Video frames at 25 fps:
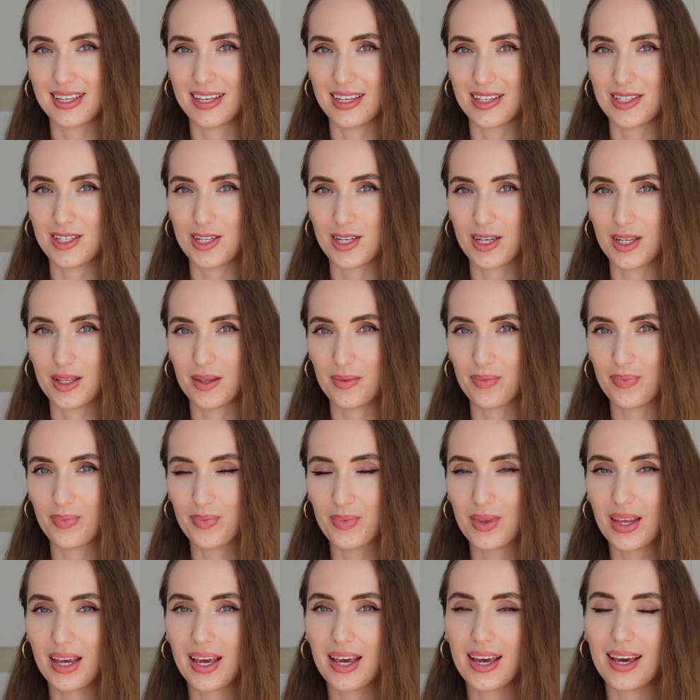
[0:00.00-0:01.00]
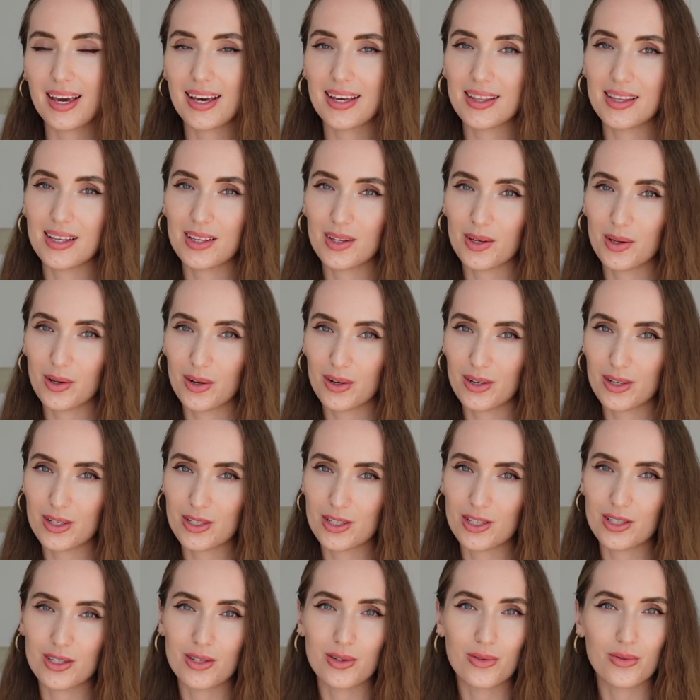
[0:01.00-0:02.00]
kitchen. It
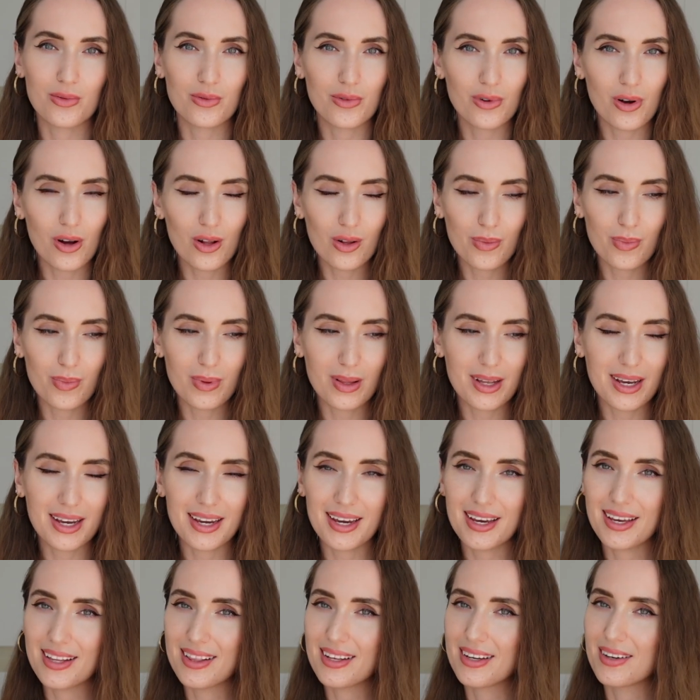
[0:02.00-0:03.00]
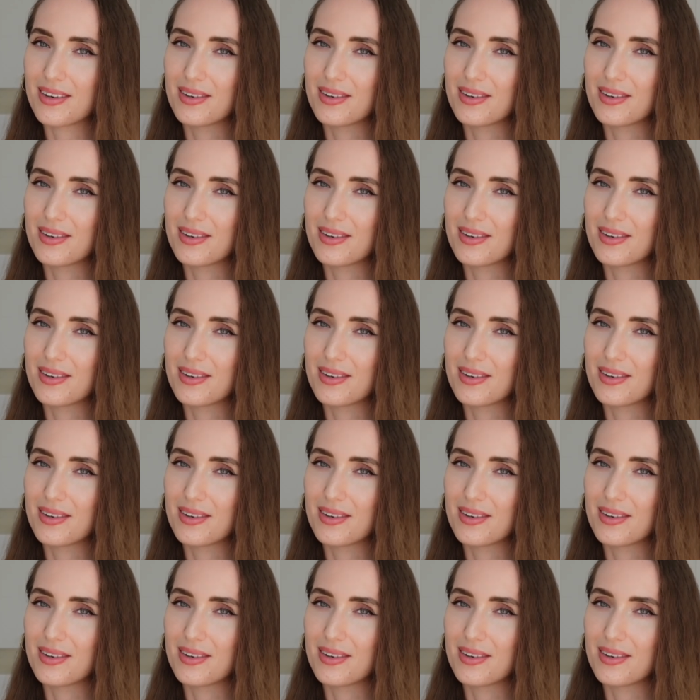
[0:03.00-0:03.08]
encourages role-playing,